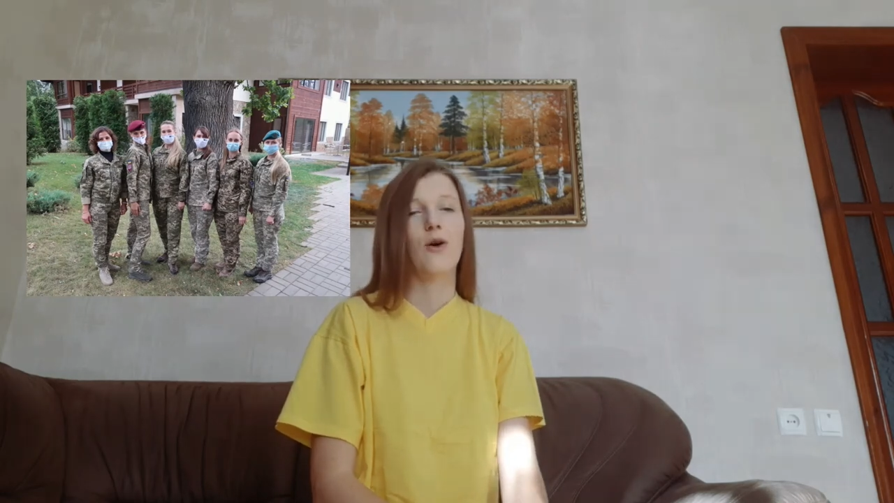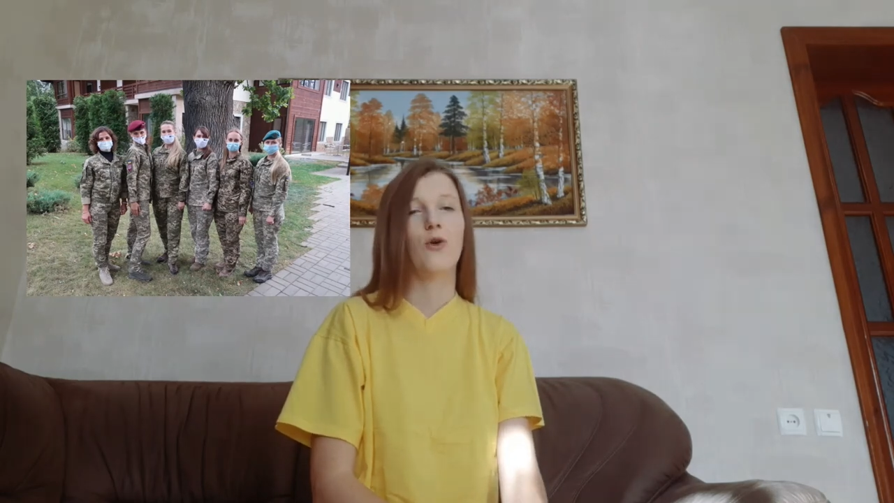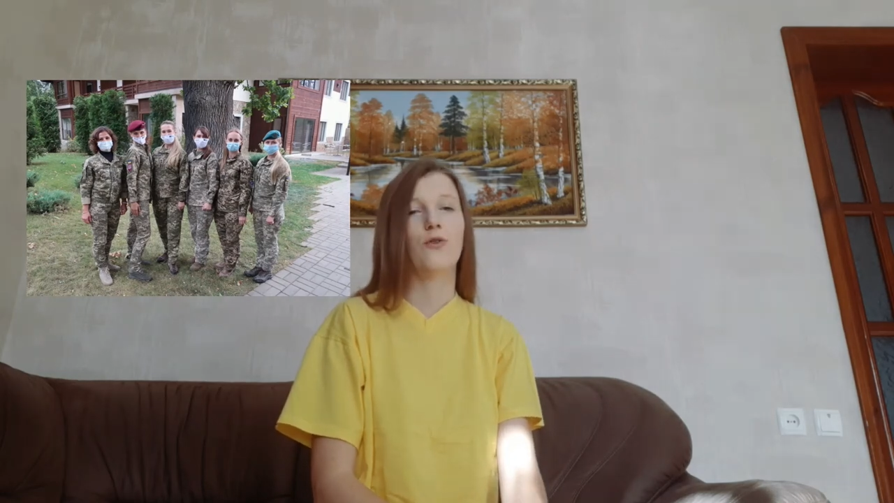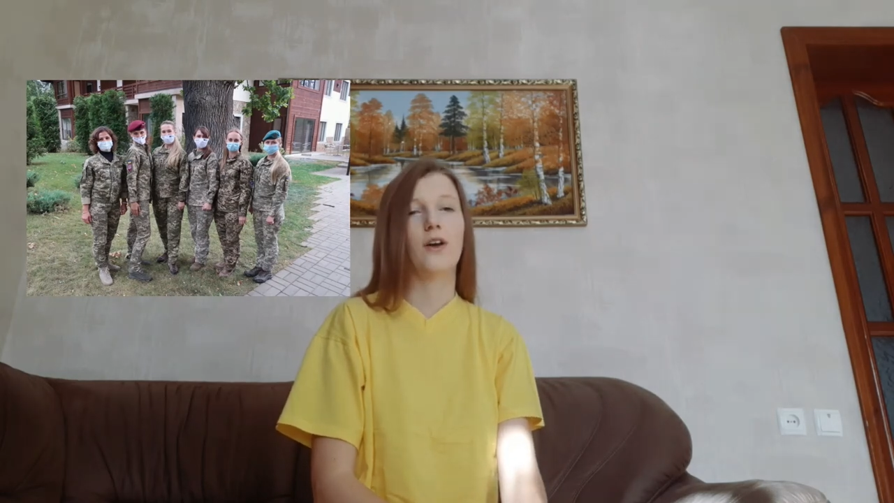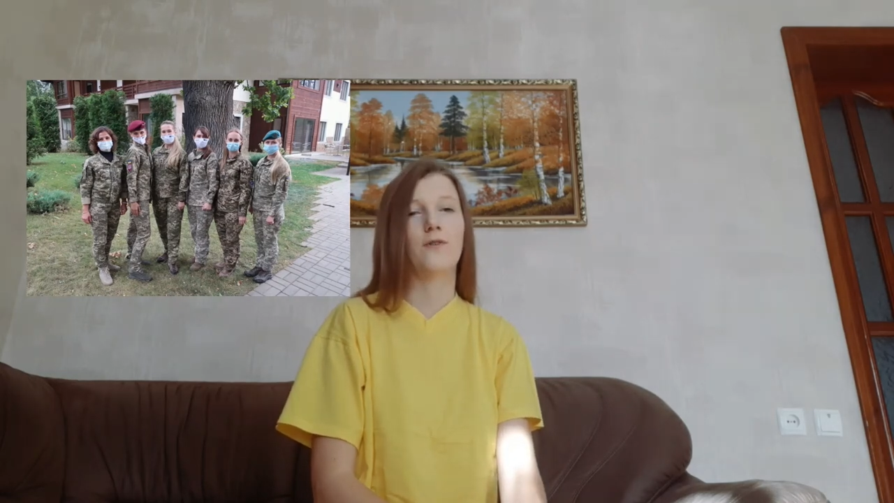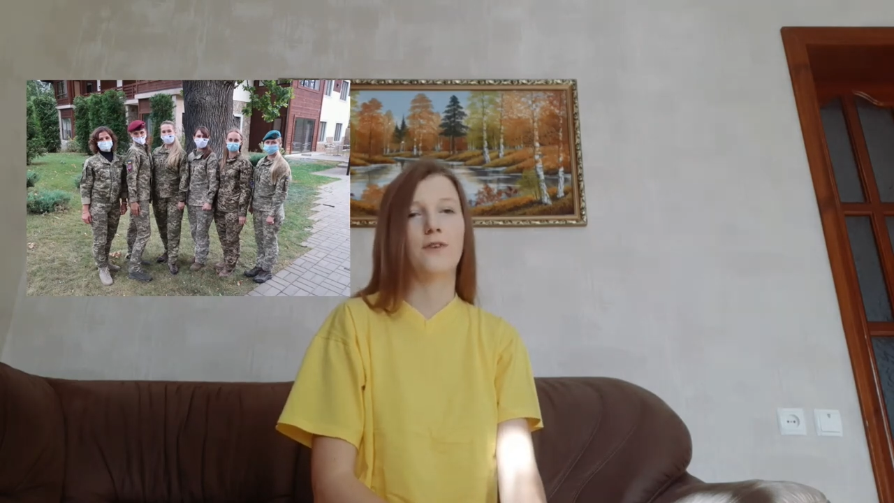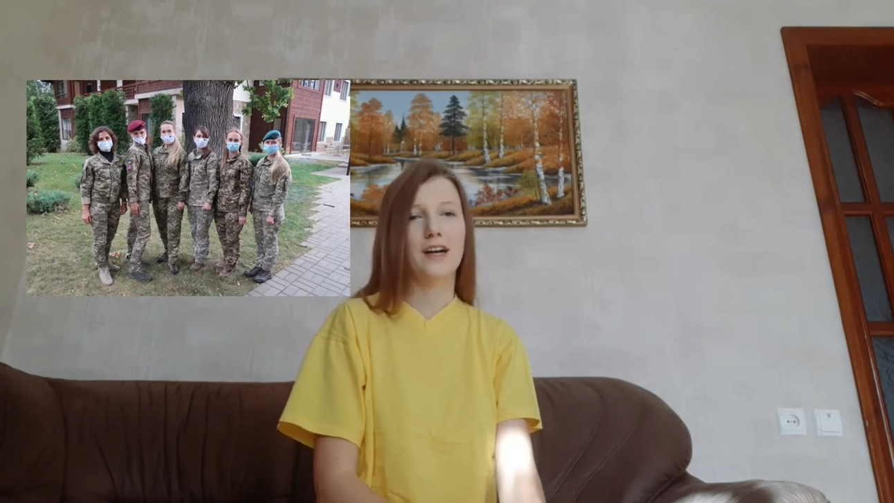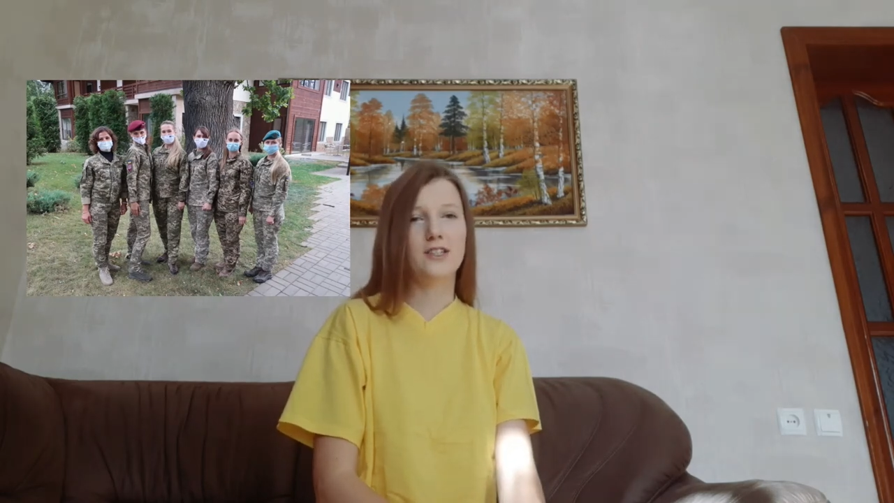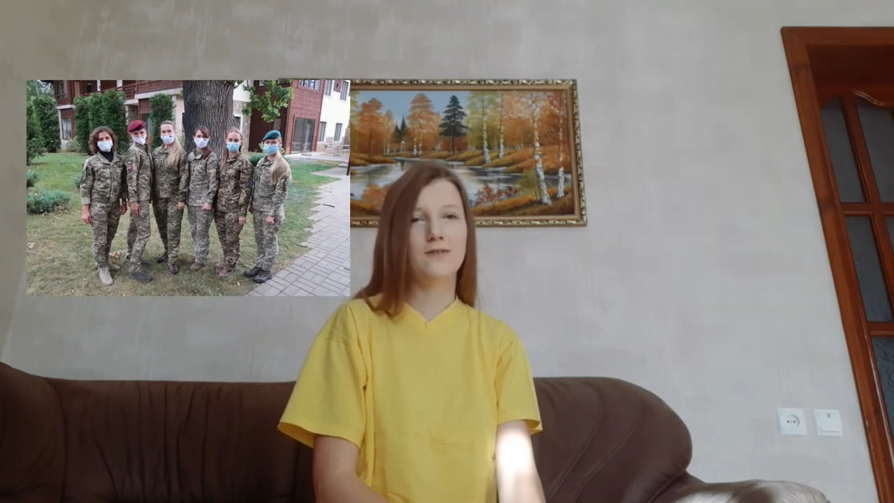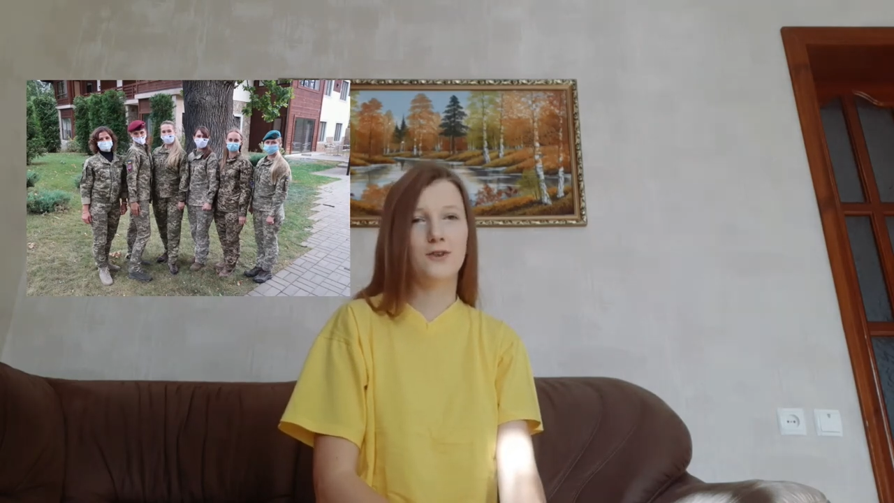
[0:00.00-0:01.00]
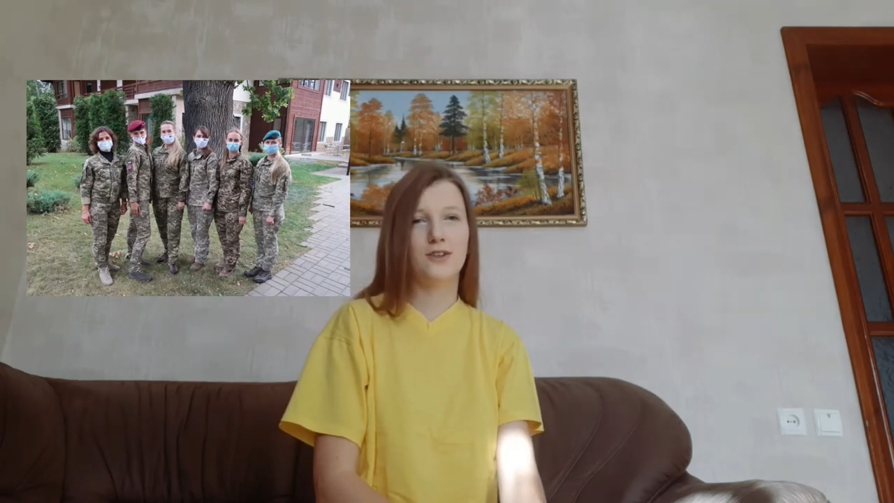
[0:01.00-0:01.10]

of effective